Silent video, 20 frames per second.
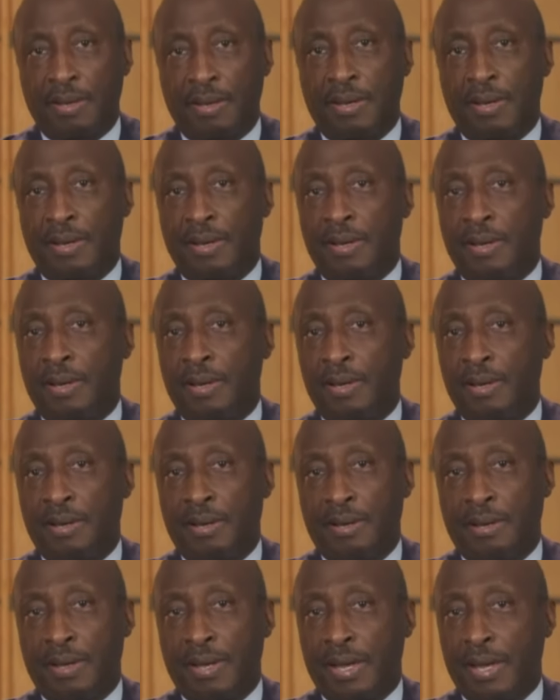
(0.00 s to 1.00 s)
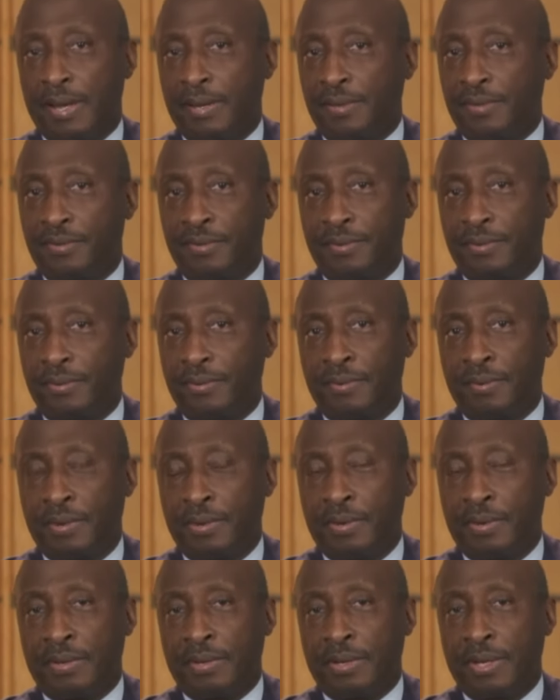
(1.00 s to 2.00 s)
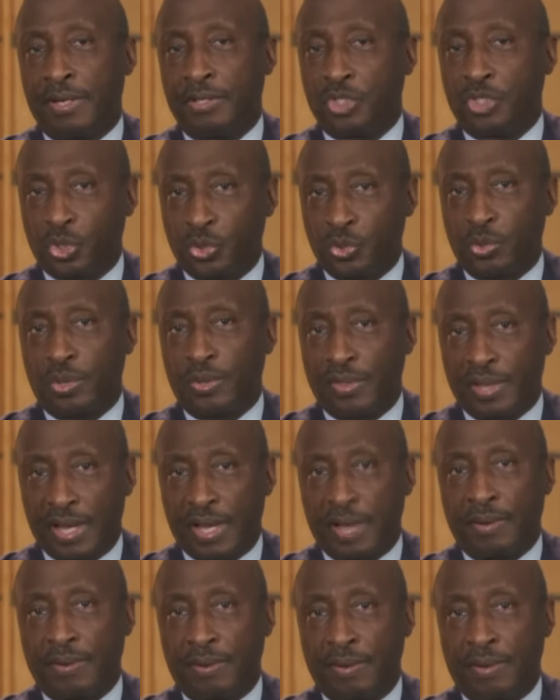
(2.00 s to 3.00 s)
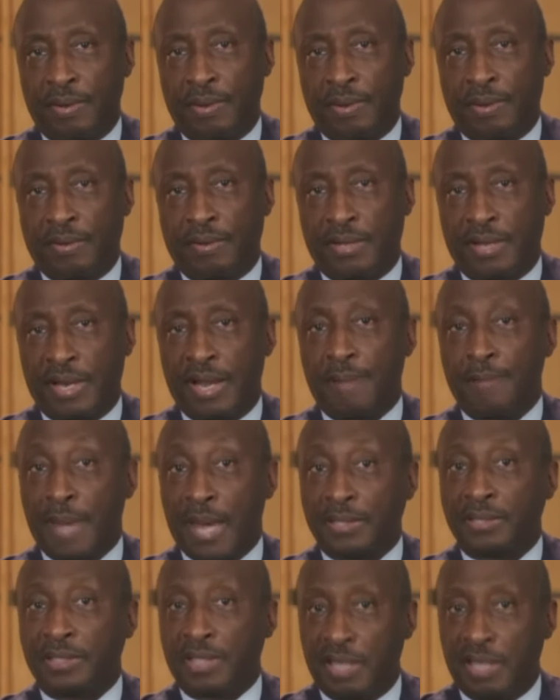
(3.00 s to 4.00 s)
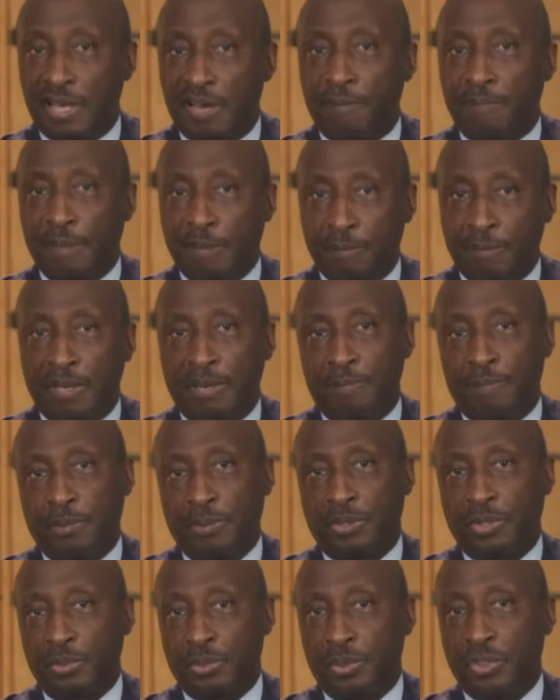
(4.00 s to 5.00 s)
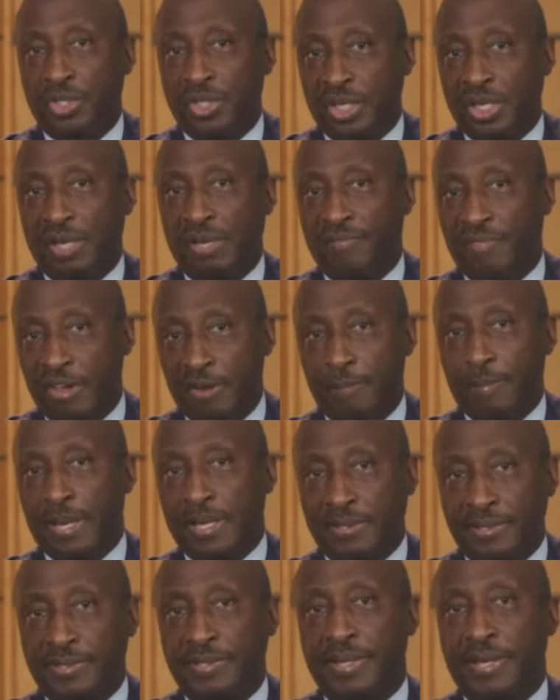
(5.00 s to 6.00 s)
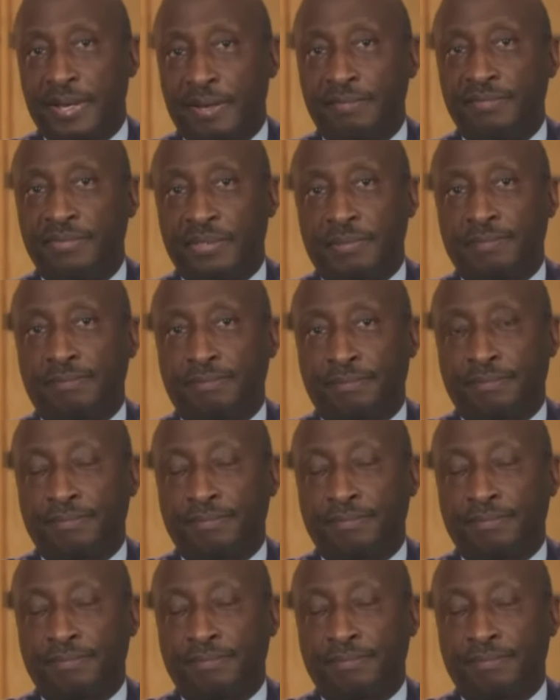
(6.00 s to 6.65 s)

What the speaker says: and to ensure that I'm actually helping people to achieve their best selves.